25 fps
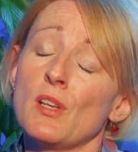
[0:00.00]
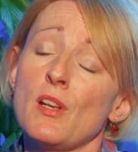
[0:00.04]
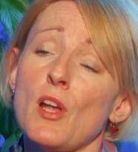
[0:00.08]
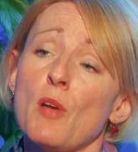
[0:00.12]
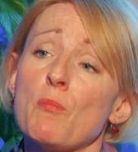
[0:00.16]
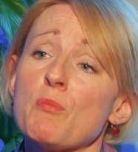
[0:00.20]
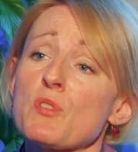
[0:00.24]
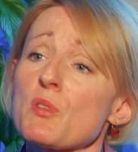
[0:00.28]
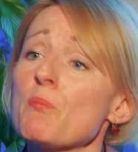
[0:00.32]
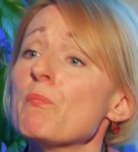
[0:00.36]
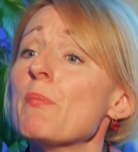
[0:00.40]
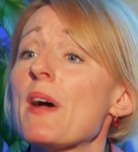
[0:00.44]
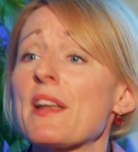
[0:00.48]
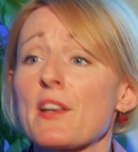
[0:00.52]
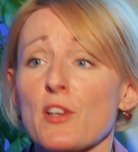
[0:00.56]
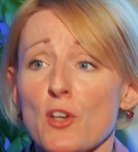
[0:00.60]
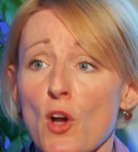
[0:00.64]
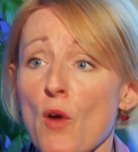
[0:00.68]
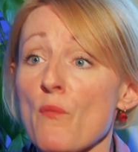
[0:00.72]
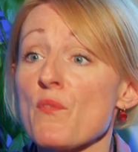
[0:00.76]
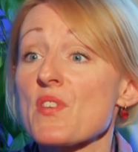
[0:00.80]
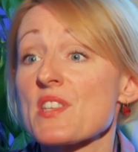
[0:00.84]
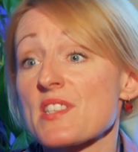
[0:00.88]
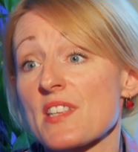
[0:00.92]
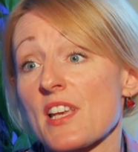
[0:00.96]
some better
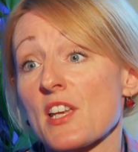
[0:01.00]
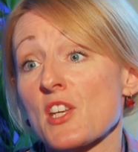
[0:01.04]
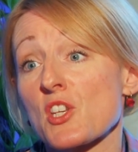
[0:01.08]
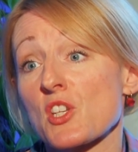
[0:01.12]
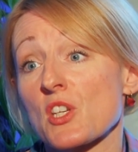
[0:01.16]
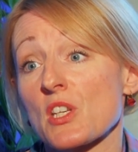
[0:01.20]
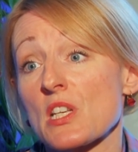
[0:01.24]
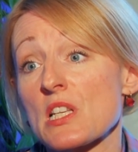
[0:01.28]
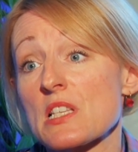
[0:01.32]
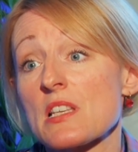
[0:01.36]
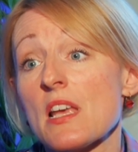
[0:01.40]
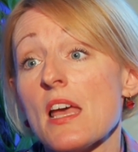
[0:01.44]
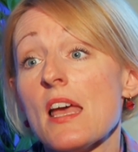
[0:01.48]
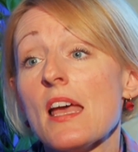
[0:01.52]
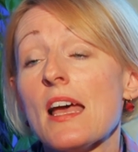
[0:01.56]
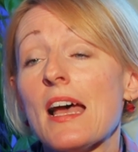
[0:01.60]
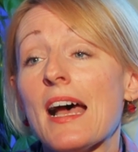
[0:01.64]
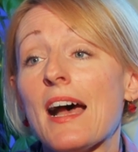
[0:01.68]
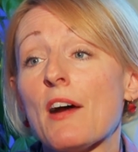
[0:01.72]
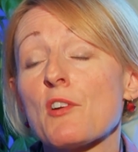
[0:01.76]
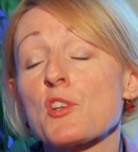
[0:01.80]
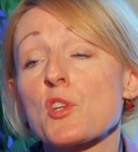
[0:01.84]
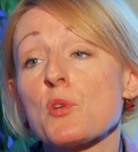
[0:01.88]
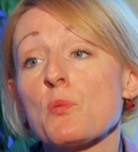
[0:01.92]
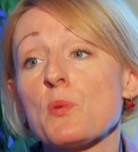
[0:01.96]
conversations.
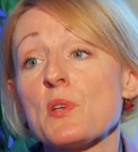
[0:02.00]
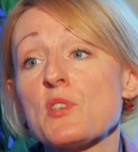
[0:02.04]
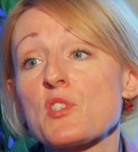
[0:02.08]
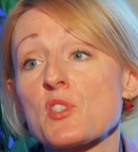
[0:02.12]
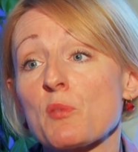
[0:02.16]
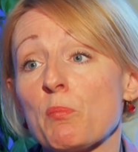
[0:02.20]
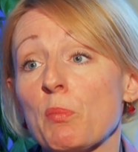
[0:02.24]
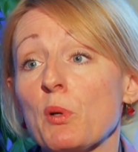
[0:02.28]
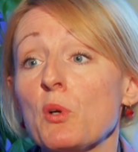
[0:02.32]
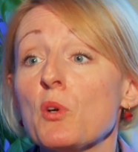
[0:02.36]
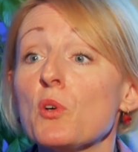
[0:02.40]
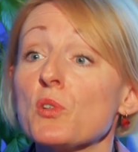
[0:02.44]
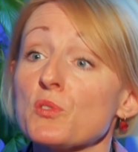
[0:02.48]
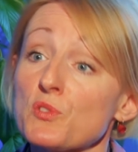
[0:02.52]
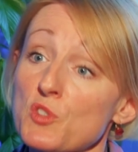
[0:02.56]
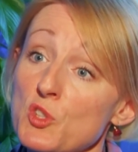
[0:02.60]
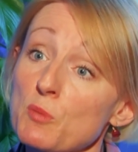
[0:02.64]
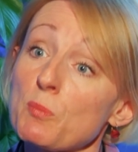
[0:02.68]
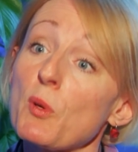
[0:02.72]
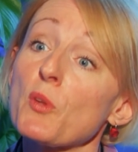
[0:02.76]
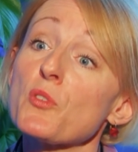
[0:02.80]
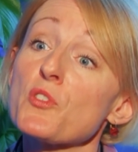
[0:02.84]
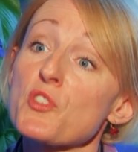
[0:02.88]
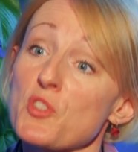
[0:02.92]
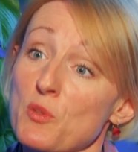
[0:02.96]
How do we support and
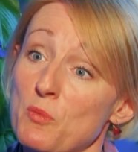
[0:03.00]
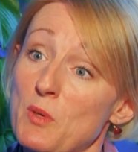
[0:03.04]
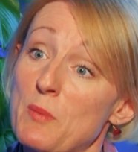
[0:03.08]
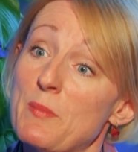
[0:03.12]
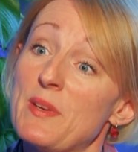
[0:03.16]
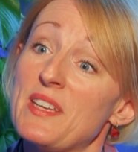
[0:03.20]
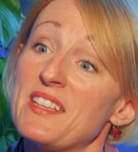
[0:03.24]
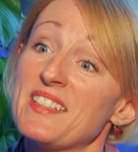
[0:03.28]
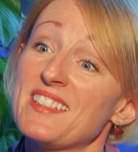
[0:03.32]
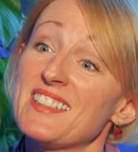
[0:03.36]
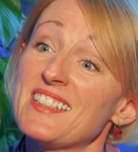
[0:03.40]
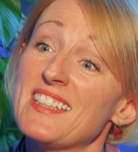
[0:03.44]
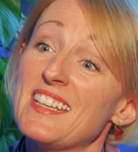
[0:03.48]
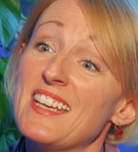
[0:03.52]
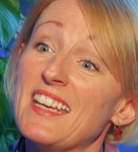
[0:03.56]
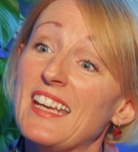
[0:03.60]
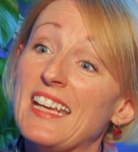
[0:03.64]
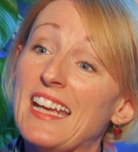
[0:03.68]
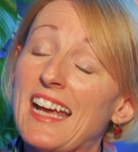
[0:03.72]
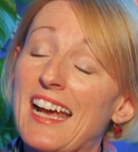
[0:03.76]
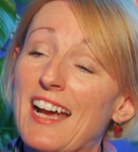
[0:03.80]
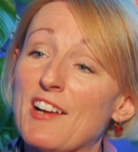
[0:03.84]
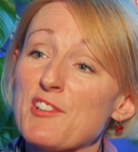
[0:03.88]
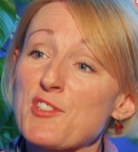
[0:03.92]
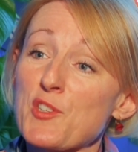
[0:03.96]
sponsor women?
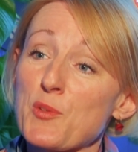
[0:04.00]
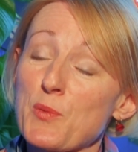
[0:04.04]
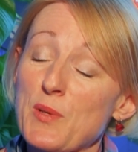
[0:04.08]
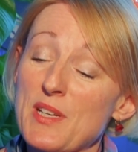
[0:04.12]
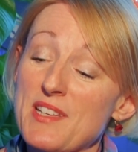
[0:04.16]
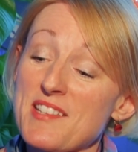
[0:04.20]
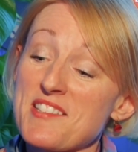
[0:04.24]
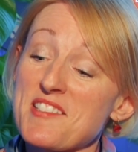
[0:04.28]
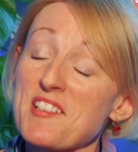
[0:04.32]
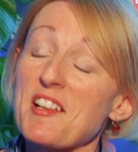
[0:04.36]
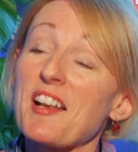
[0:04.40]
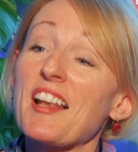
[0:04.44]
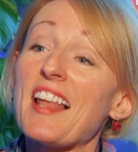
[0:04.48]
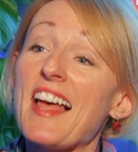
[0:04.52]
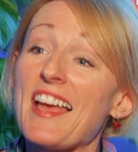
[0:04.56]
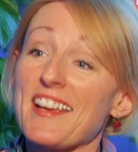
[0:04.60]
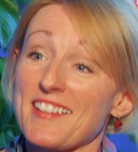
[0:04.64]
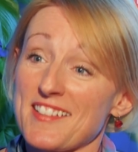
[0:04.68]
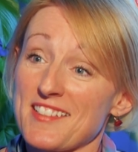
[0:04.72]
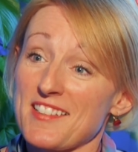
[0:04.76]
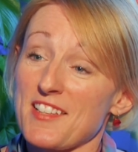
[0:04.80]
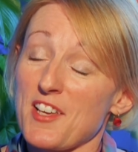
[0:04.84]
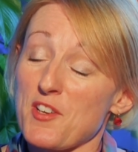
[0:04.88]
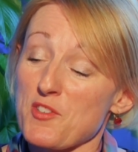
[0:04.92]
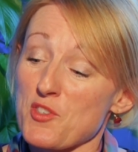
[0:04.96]
How do we
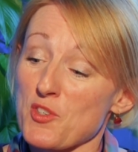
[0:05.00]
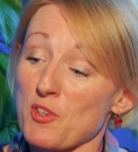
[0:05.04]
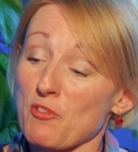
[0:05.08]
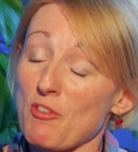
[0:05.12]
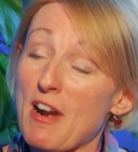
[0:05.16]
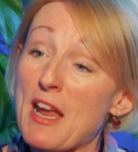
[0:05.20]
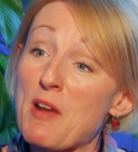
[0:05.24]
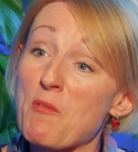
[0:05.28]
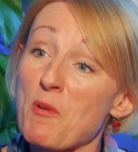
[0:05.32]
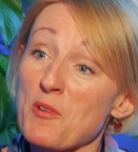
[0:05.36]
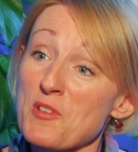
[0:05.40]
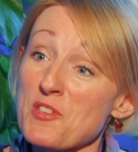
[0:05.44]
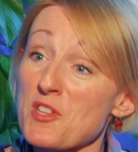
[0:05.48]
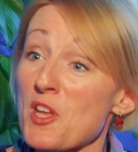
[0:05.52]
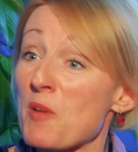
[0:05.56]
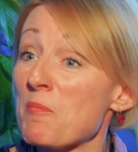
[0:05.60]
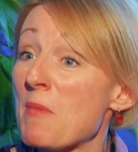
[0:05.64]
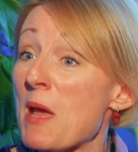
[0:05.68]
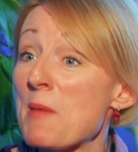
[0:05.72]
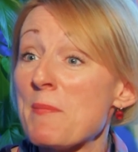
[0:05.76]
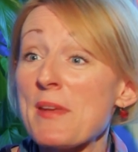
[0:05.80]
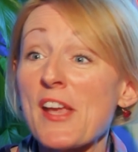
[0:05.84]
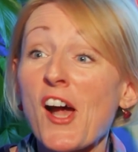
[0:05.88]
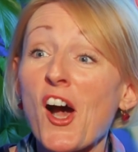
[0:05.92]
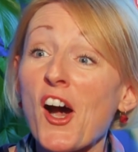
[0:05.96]
select those great ones that are
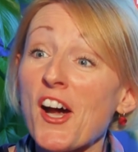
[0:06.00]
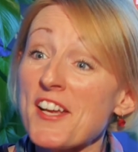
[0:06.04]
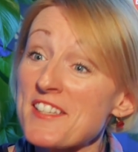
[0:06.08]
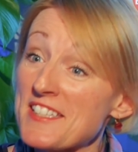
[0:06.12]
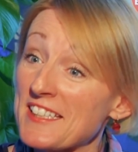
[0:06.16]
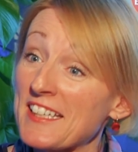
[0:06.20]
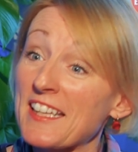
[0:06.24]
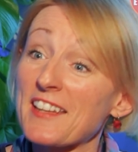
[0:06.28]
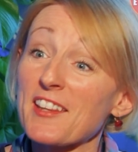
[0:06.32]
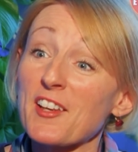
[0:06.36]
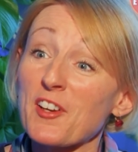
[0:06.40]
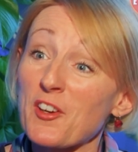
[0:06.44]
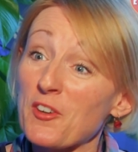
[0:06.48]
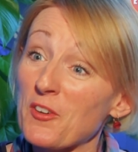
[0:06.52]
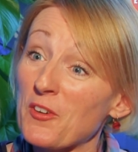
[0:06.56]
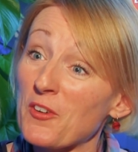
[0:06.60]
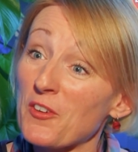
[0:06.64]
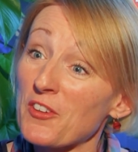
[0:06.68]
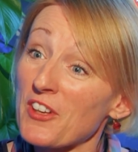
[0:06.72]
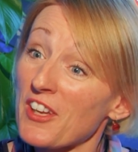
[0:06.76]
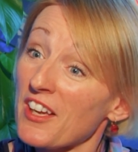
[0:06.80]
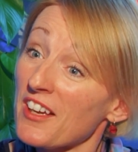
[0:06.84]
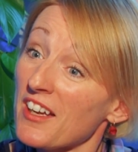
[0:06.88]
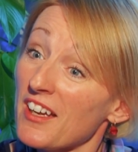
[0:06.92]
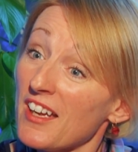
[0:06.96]
maybe hiding in the
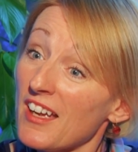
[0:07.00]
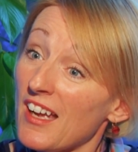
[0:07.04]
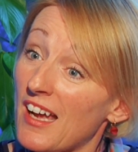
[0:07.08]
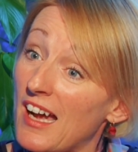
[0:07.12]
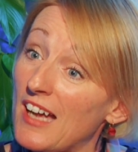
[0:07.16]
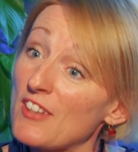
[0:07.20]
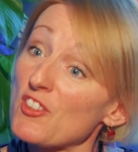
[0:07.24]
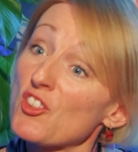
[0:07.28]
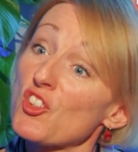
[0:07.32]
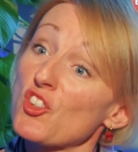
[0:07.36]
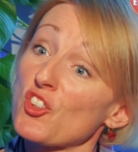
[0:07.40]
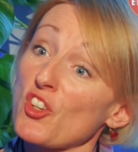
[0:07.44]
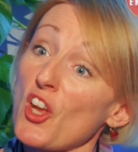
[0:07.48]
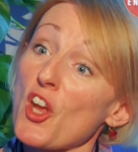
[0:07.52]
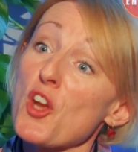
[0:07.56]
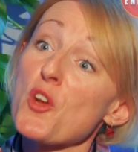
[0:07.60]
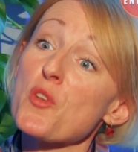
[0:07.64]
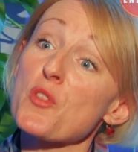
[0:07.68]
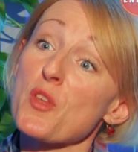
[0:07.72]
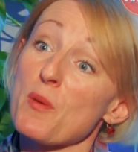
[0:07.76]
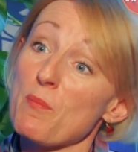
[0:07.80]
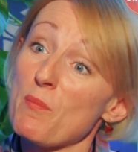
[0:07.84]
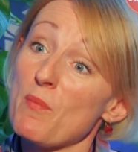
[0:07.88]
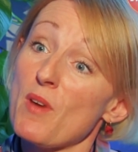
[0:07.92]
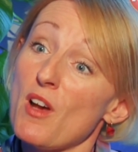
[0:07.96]
corner and show
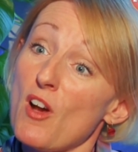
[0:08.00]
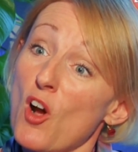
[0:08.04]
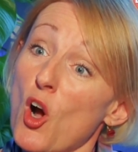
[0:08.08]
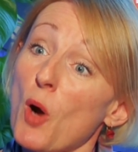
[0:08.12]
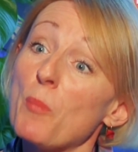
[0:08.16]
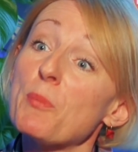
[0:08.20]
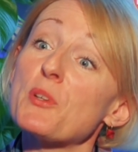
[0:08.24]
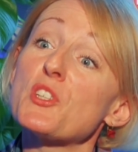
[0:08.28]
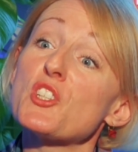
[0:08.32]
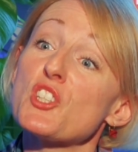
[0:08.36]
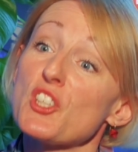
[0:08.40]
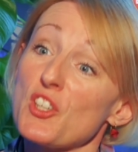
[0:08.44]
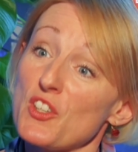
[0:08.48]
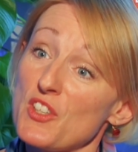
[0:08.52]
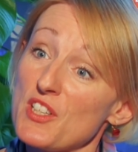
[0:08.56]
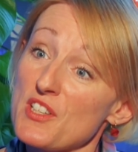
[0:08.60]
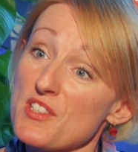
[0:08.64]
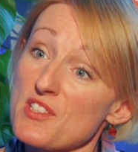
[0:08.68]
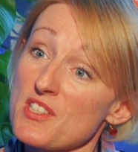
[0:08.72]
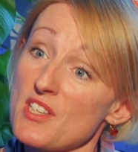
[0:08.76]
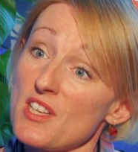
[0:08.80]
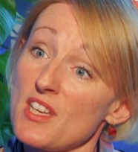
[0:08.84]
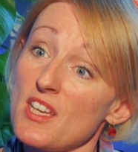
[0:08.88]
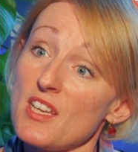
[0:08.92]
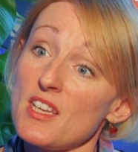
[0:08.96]
them
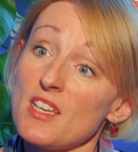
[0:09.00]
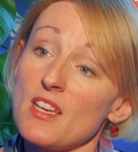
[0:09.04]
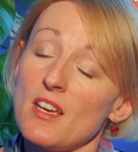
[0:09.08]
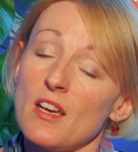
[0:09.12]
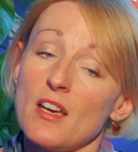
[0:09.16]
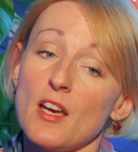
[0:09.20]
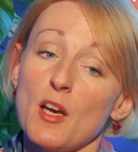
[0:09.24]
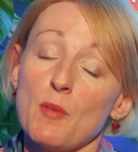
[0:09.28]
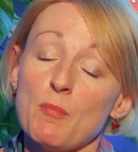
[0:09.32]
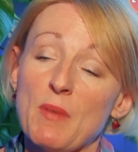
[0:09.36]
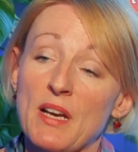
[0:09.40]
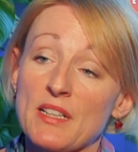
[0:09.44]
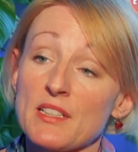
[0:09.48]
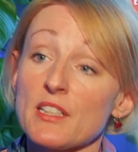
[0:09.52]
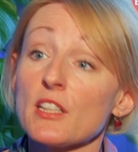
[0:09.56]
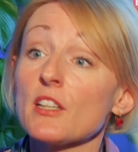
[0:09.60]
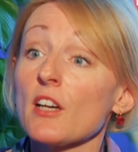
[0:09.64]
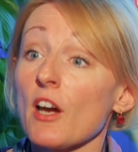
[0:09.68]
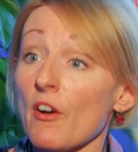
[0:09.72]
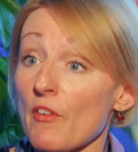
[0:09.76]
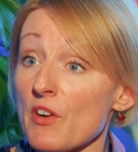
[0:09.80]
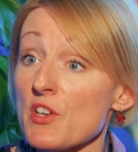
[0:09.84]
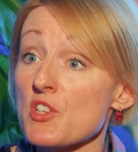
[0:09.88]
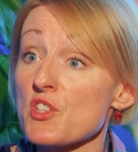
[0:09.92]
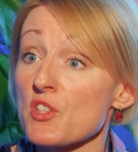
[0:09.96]
opportunity and
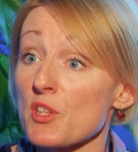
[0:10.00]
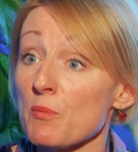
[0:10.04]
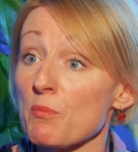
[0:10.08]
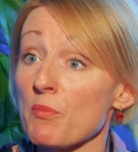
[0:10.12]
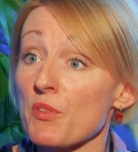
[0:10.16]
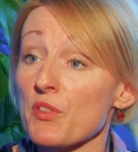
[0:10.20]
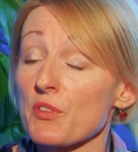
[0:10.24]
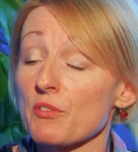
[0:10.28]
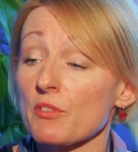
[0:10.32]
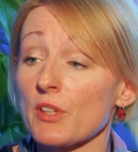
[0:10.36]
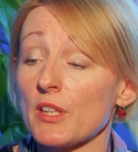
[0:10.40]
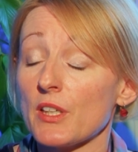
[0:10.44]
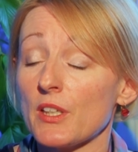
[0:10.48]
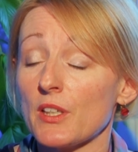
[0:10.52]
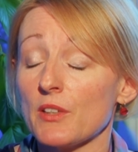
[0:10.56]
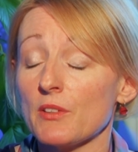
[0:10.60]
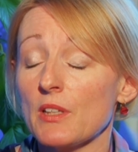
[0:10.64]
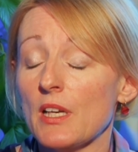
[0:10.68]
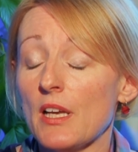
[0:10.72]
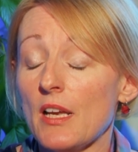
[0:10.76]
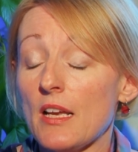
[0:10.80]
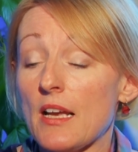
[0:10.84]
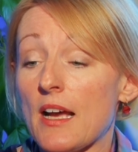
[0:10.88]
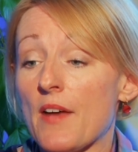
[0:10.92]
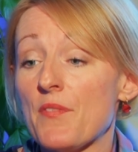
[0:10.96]
encourage them through?
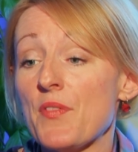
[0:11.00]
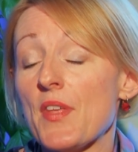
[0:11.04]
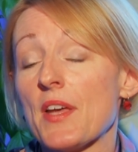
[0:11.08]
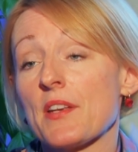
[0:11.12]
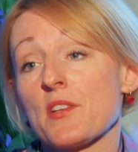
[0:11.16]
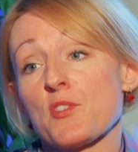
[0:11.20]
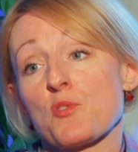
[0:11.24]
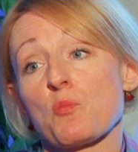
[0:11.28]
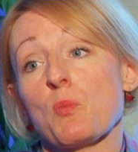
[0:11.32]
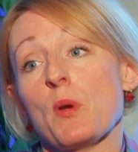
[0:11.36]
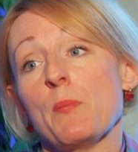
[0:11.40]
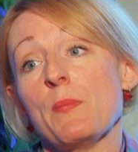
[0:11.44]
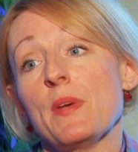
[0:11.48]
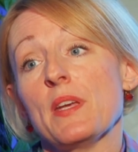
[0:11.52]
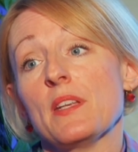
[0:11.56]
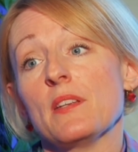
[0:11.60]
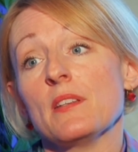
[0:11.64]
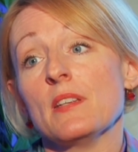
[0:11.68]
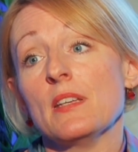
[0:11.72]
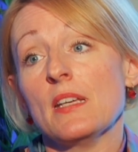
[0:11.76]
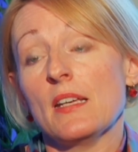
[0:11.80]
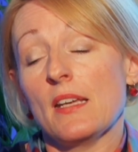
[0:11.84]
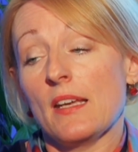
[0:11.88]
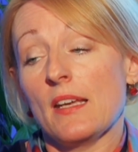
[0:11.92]
And then as women,